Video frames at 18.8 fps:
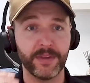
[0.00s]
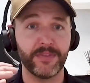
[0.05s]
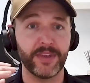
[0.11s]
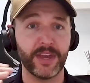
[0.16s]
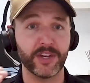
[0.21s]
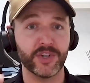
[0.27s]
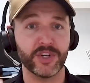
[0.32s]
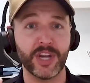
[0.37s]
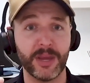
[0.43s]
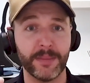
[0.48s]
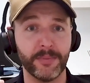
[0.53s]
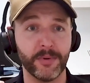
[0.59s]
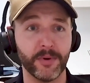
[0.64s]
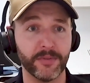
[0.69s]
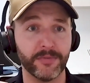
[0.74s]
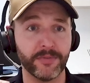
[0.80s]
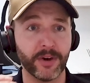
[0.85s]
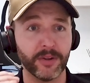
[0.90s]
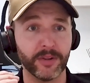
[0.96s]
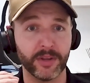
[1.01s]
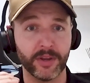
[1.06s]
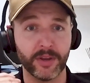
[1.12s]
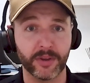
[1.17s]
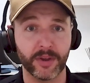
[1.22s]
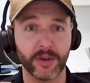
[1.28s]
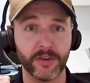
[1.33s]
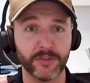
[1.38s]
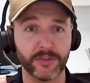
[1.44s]
if that share
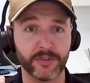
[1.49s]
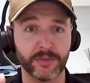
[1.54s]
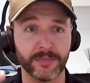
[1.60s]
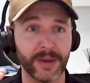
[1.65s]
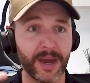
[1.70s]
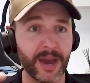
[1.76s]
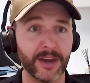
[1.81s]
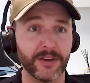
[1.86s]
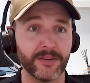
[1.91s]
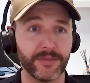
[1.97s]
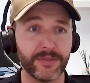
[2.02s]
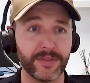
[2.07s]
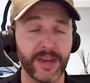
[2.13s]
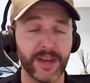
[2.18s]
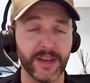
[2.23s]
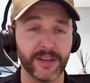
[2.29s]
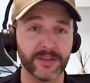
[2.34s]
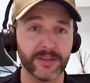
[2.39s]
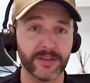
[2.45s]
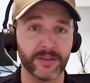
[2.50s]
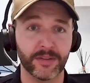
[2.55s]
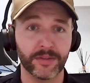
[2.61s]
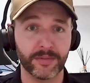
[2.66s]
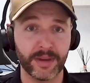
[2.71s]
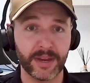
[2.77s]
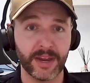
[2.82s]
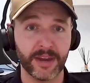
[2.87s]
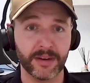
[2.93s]
portfolio goes from 100,000 to
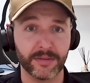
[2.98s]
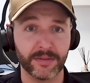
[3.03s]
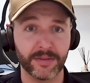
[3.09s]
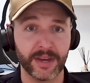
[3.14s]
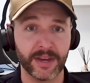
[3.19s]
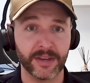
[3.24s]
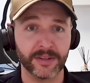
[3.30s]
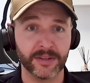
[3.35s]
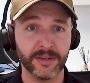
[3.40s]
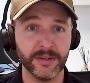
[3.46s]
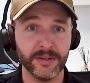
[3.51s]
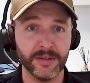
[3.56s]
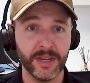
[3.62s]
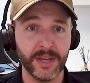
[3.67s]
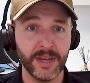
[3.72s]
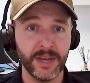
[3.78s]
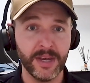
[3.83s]
300,000,